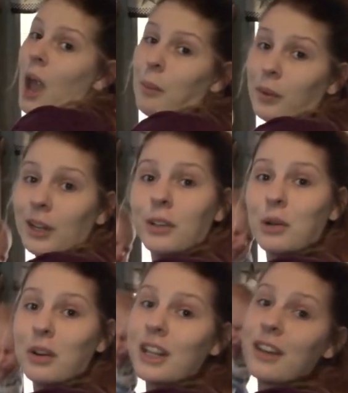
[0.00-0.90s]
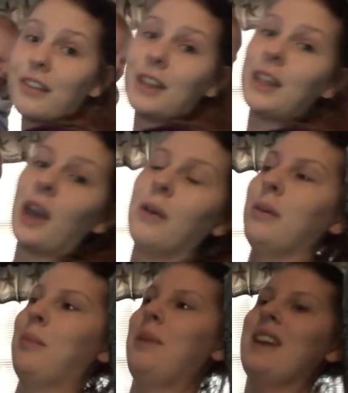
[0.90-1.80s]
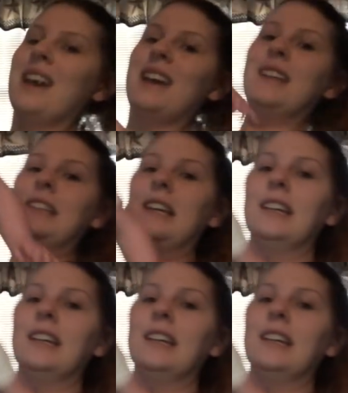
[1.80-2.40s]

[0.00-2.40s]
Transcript: I'm pre-recording a video because